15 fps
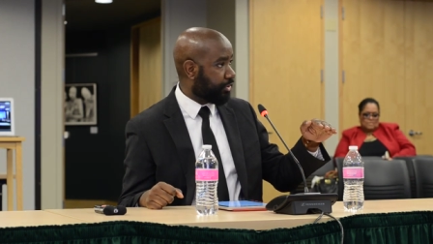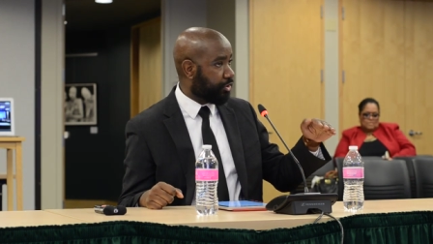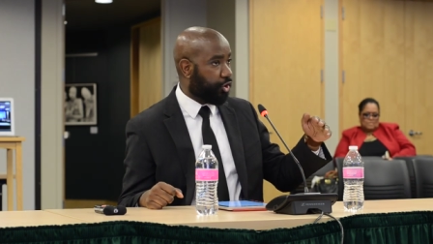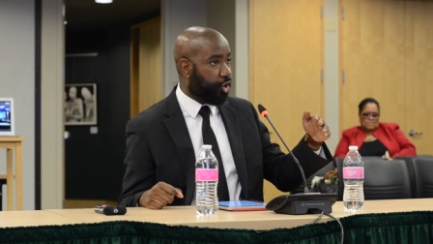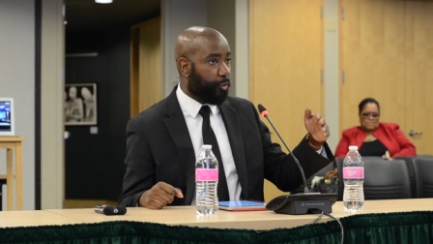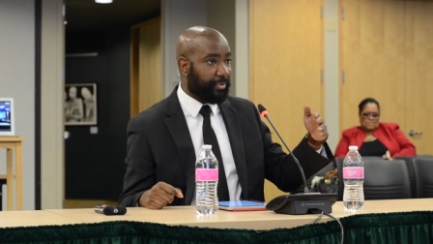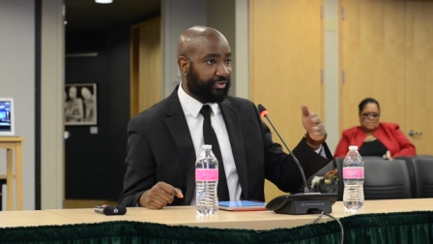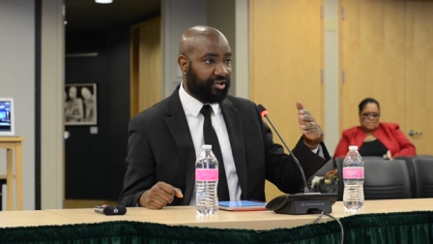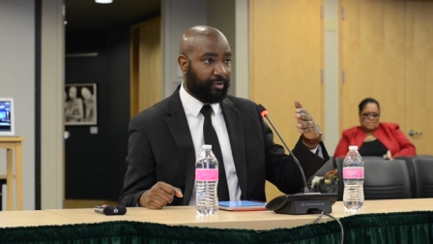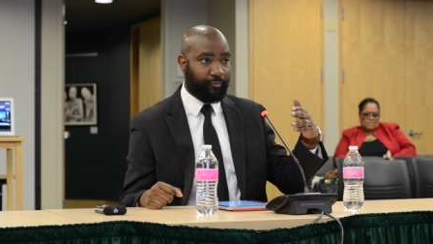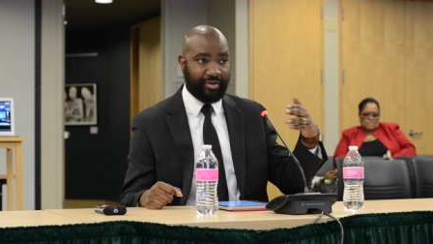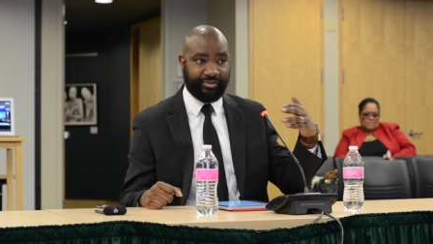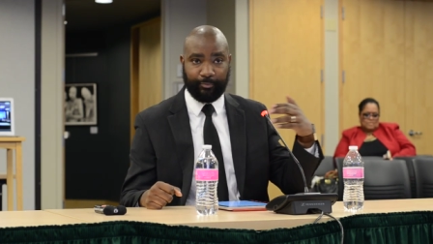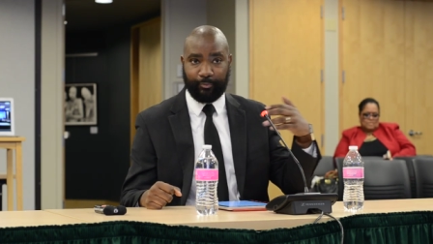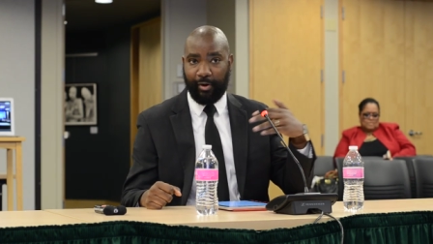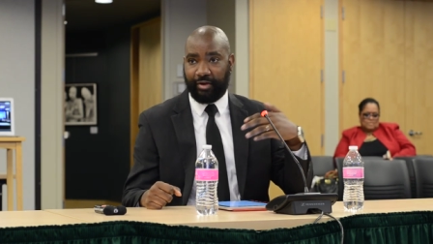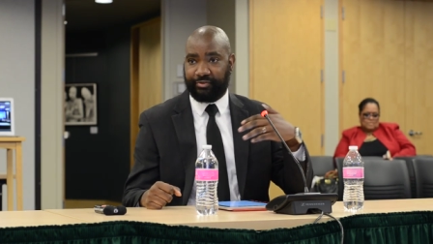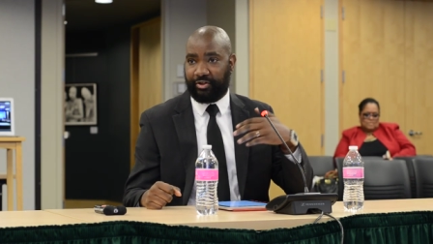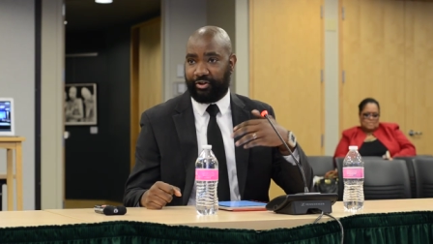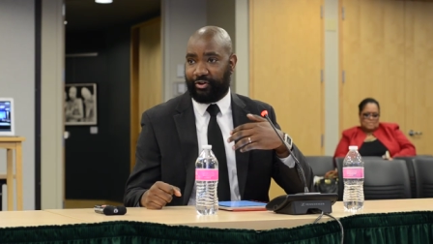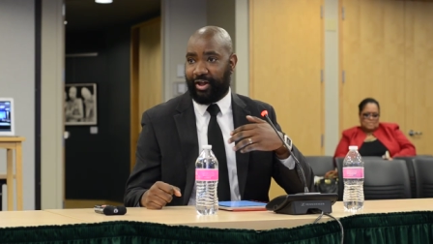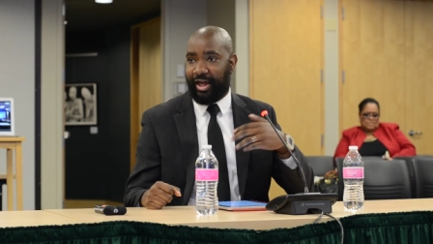opens up
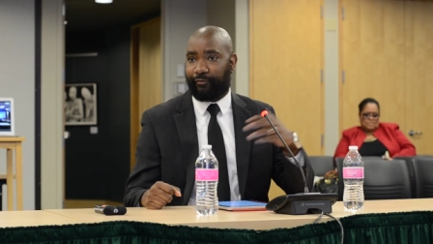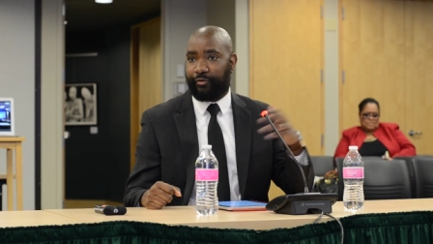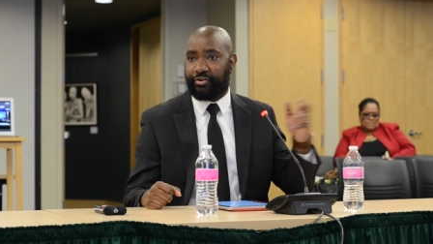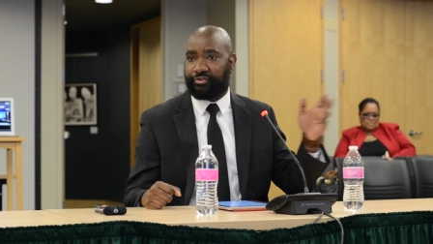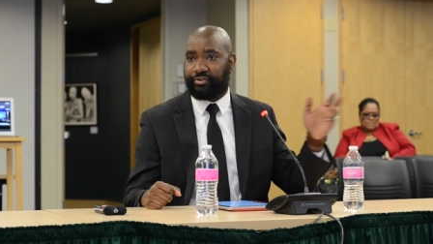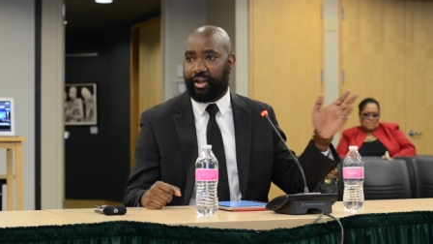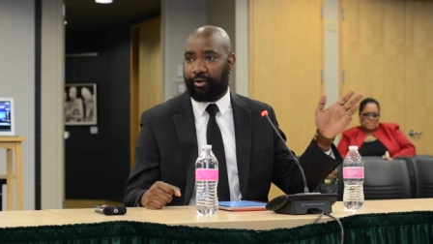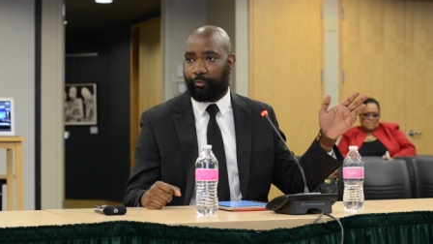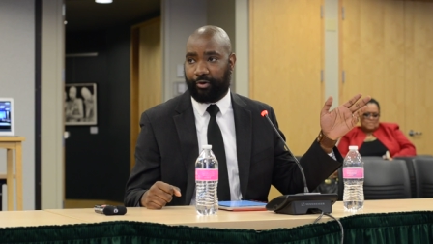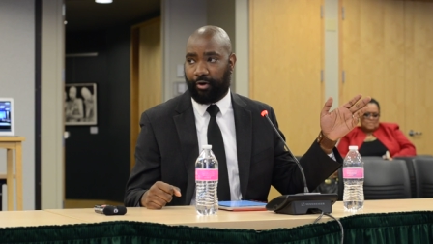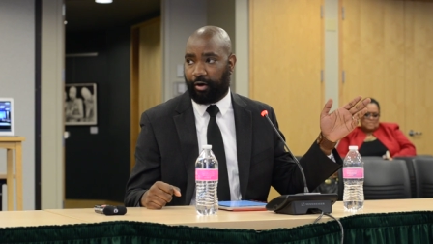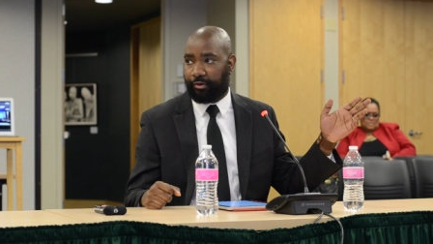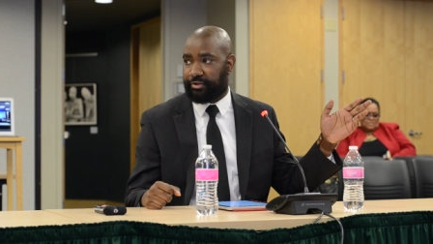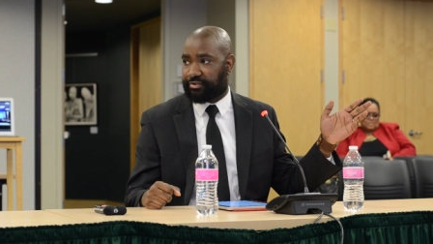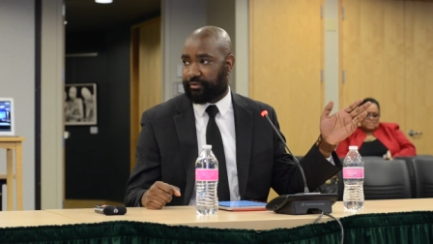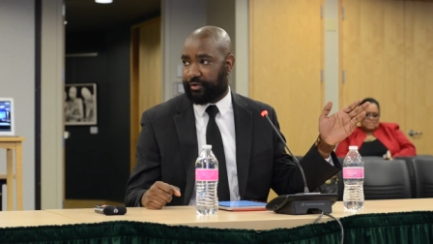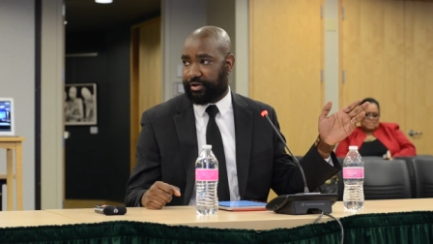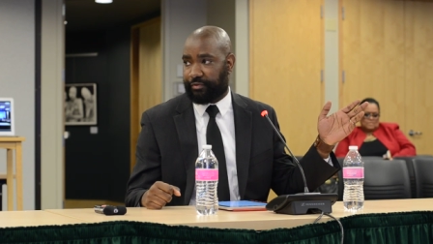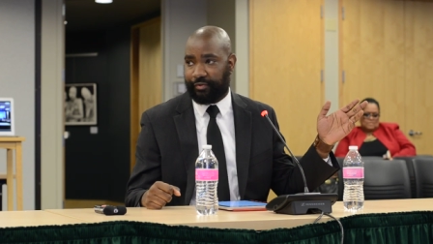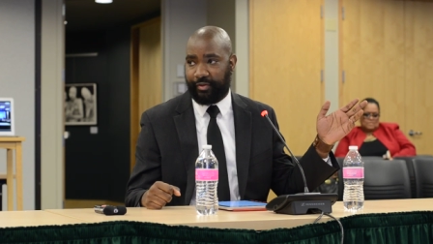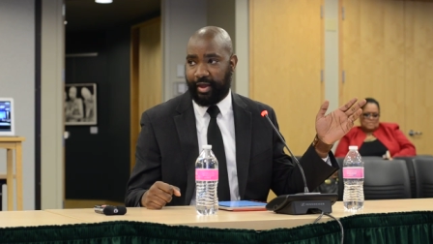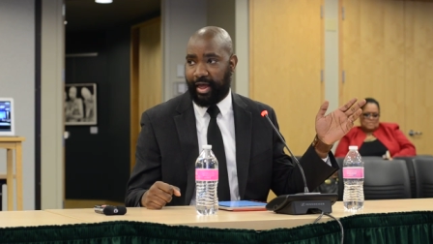reciprocity to every state regardless of
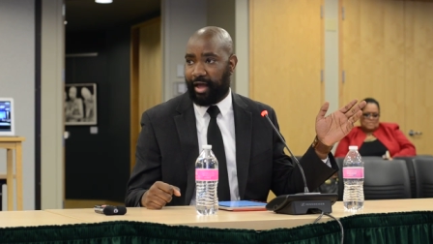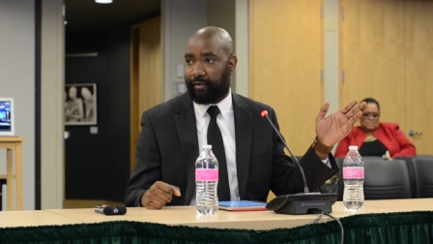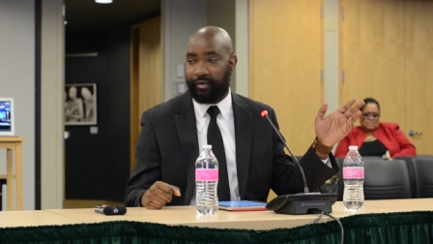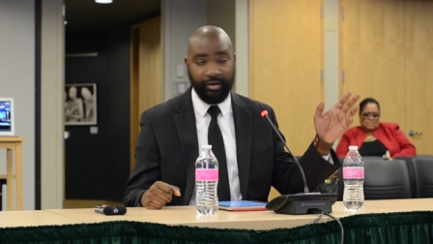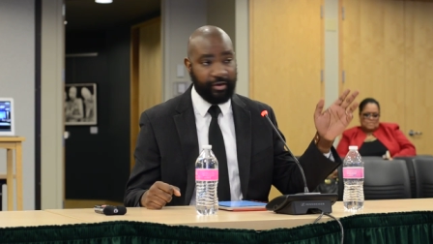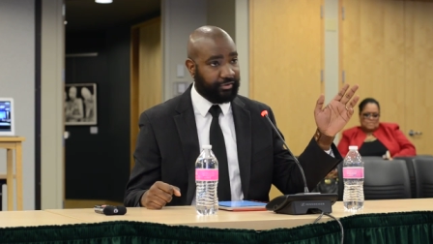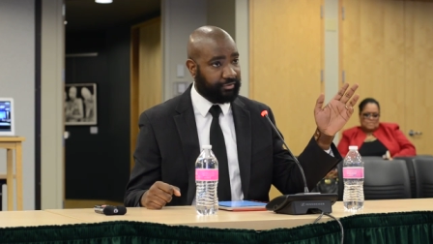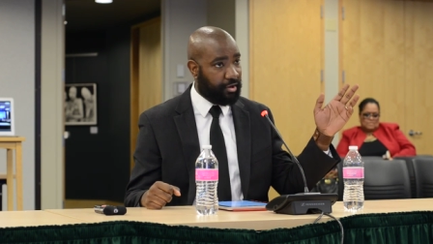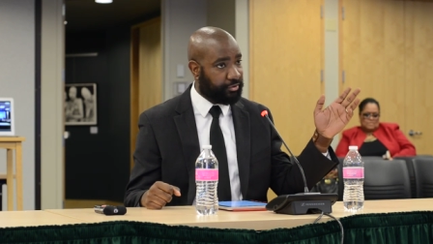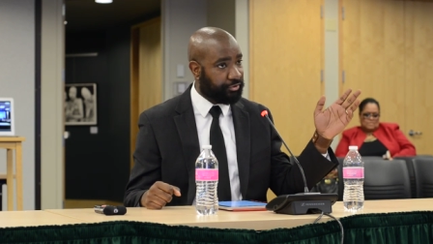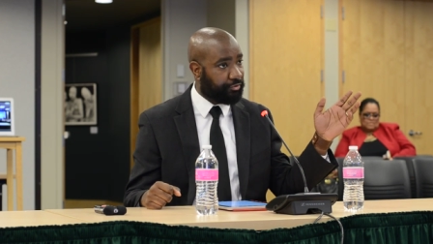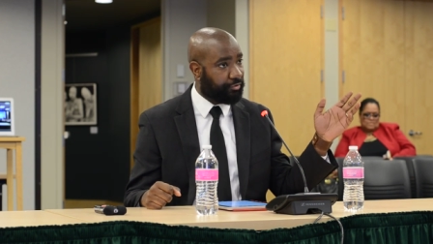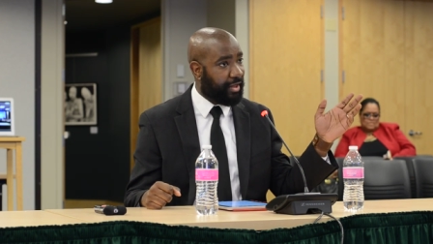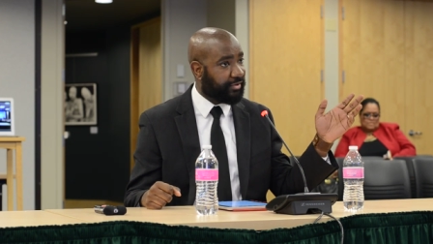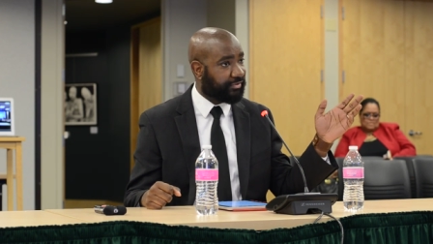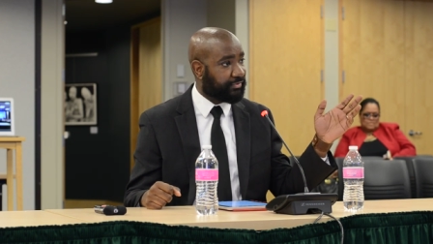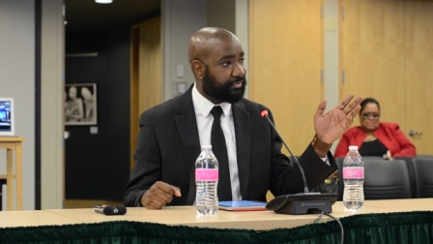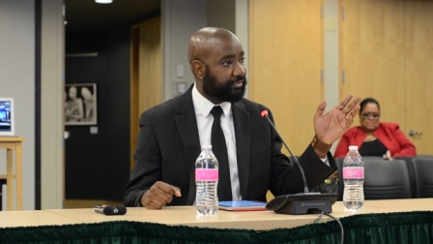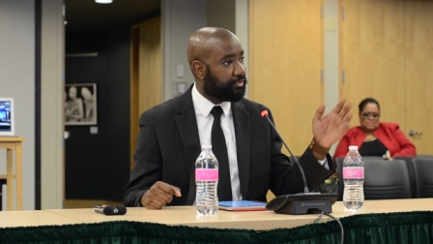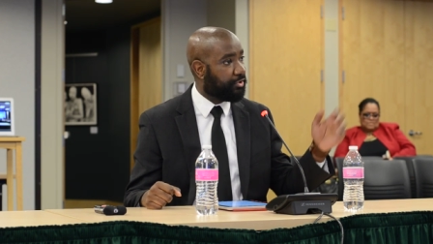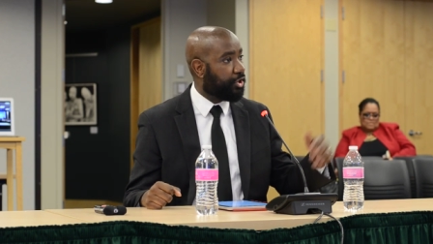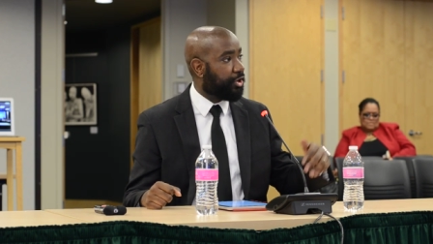anything they have, as long as they're licensed,